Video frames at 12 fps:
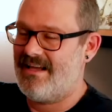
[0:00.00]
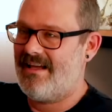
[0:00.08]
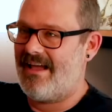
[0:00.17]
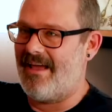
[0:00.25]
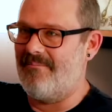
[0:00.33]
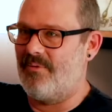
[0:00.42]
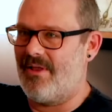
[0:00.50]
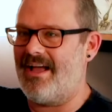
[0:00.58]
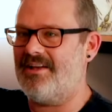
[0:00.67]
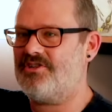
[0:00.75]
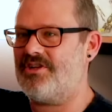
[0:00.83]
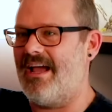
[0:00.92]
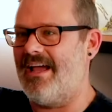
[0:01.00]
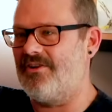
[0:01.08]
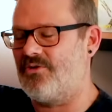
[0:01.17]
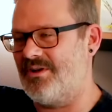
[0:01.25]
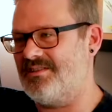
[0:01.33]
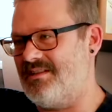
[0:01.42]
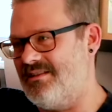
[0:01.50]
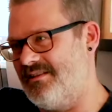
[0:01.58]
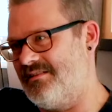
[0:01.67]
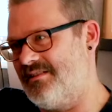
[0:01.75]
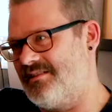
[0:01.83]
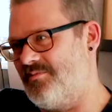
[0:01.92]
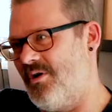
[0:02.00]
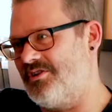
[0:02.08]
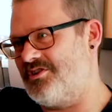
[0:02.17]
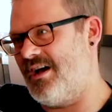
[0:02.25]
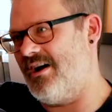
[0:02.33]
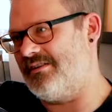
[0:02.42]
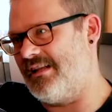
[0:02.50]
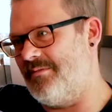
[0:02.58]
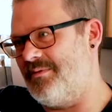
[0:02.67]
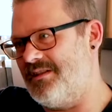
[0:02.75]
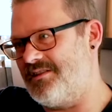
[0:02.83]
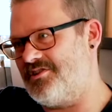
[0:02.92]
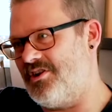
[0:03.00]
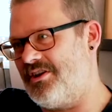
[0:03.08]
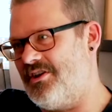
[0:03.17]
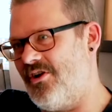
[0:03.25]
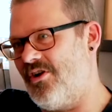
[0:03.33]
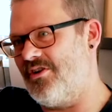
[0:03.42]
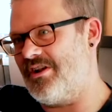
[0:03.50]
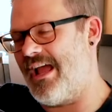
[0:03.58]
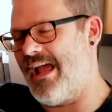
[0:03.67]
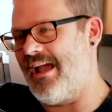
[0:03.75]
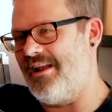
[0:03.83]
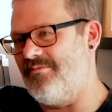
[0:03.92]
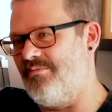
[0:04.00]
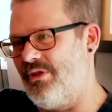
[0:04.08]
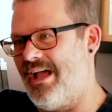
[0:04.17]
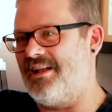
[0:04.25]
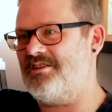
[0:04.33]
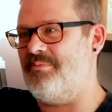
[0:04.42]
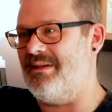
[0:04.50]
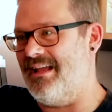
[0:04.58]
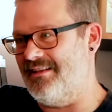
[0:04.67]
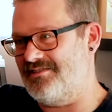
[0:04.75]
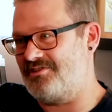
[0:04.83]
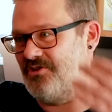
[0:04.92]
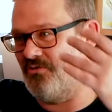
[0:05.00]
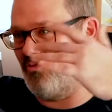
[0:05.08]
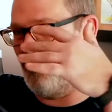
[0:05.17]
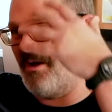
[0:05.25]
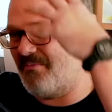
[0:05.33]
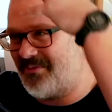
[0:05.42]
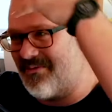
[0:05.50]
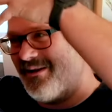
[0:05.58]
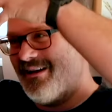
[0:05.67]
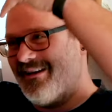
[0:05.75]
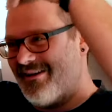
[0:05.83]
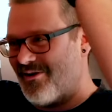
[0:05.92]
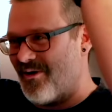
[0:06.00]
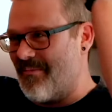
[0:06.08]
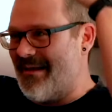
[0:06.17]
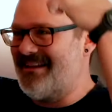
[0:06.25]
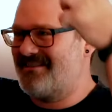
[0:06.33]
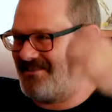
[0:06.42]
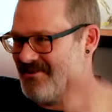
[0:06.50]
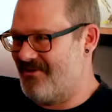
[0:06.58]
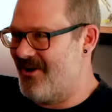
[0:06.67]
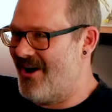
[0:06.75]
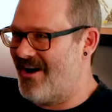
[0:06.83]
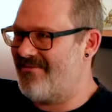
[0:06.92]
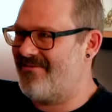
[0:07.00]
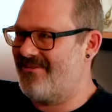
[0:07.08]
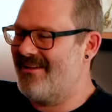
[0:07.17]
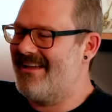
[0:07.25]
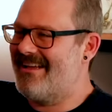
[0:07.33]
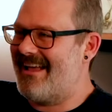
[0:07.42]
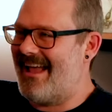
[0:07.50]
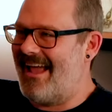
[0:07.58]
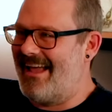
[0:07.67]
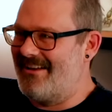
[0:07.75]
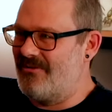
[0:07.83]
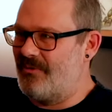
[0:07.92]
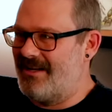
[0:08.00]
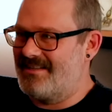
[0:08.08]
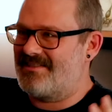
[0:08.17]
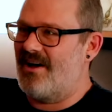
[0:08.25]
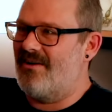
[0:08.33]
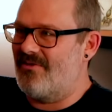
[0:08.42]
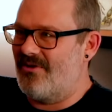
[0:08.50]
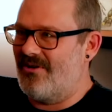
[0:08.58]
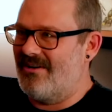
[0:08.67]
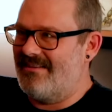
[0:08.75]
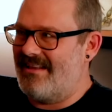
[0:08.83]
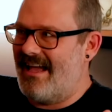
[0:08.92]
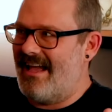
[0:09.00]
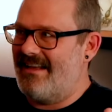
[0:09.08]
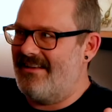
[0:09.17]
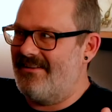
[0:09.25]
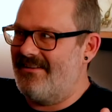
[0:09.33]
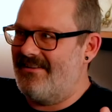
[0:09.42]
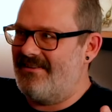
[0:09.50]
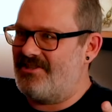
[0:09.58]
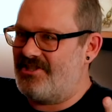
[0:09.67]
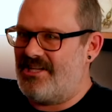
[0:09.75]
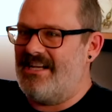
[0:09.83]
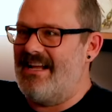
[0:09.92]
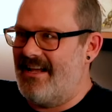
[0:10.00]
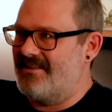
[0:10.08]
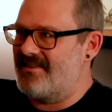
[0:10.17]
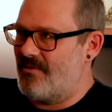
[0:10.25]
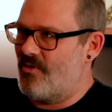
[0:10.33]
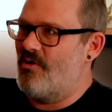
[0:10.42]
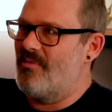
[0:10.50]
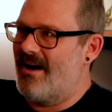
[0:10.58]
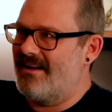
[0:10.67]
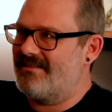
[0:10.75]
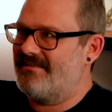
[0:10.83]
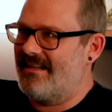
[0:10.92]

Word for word: And Blanche and Christy, the, the small child, end up in this junkyard, and Blanche begins to rip her meat suit off, and we discover that she is a robot.